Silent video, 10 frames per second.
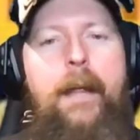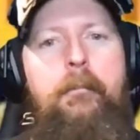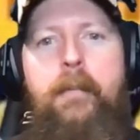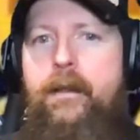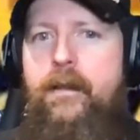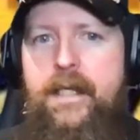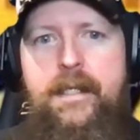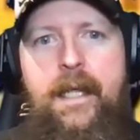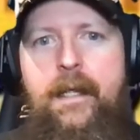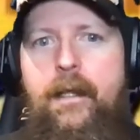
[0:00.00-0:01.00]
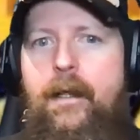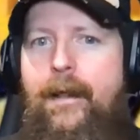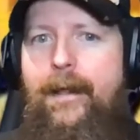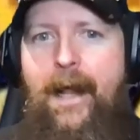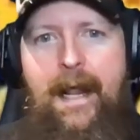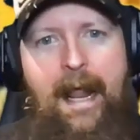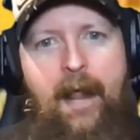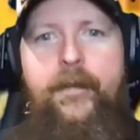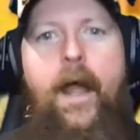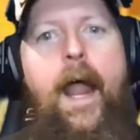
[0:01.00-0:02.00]
Eh, but this thing, like I
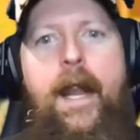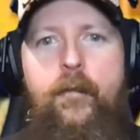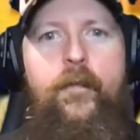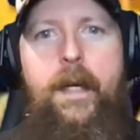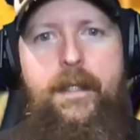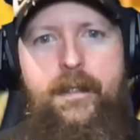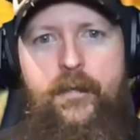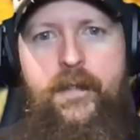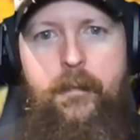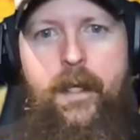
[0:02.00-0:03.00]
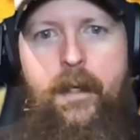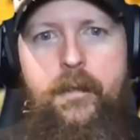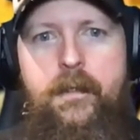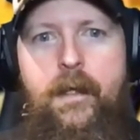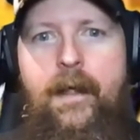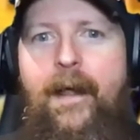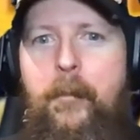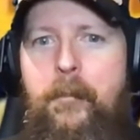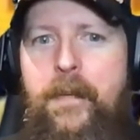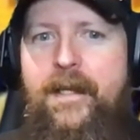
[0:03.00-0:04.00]
have to hide it from myself sometimes
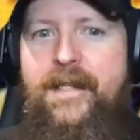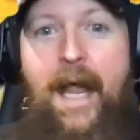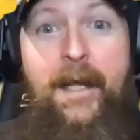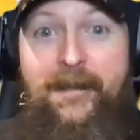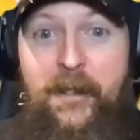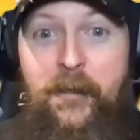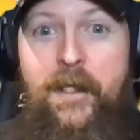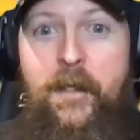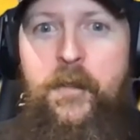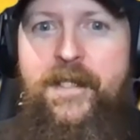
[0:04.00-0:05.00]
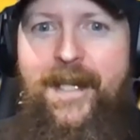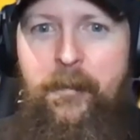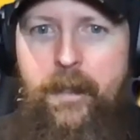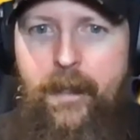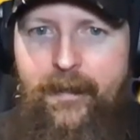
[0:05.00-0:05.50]
because I literally will sit and be